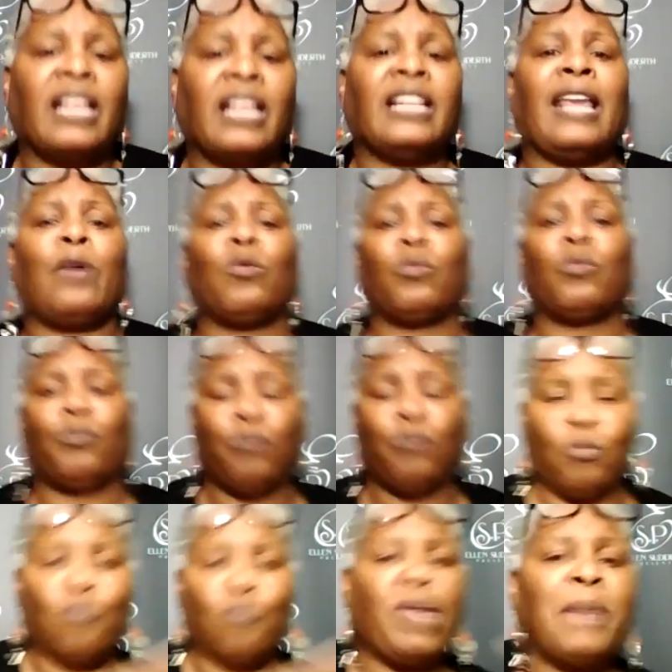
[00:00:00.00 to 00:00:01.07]
And
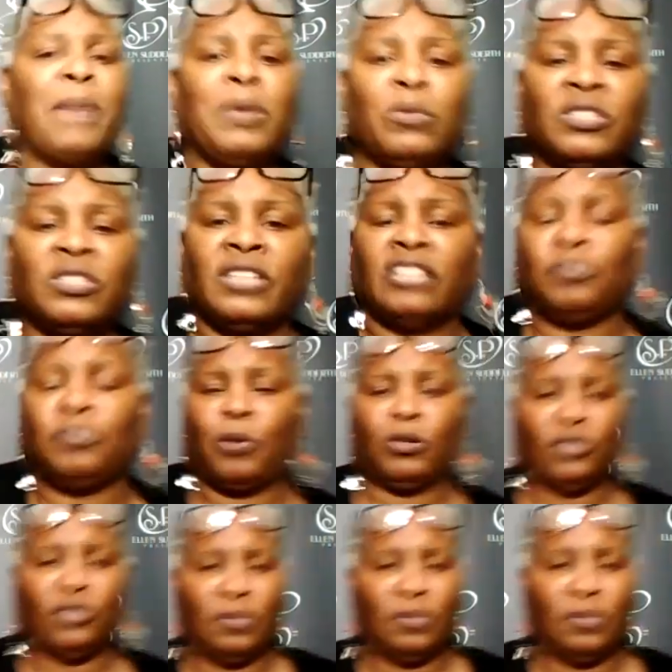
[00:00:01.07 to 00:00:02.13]
maybe it was this
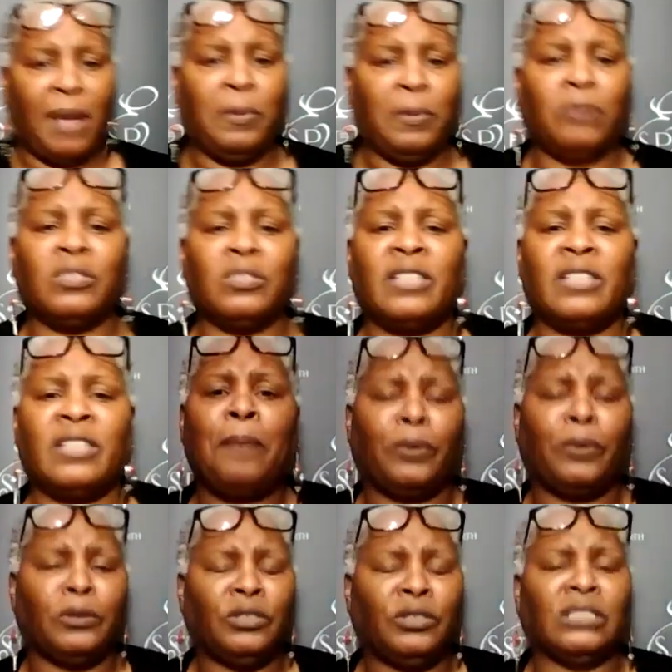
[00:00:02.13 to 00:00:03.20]
person, maybe it was that
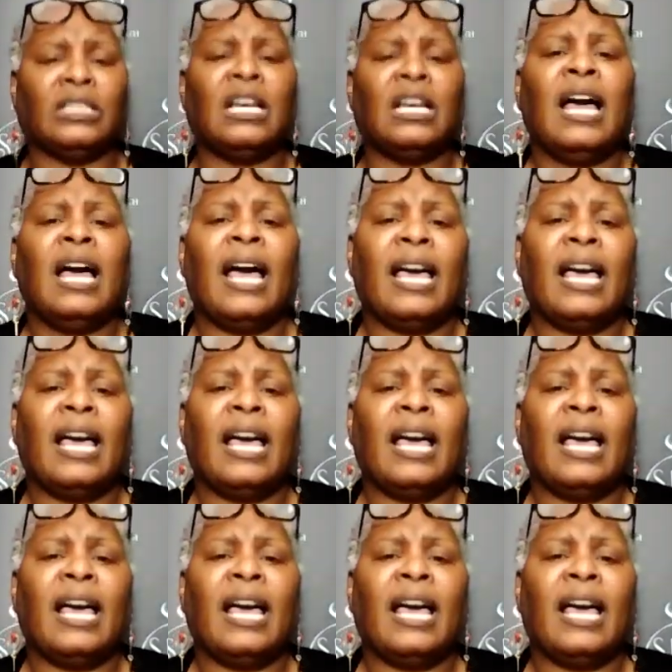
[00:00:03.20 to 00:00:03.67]
person.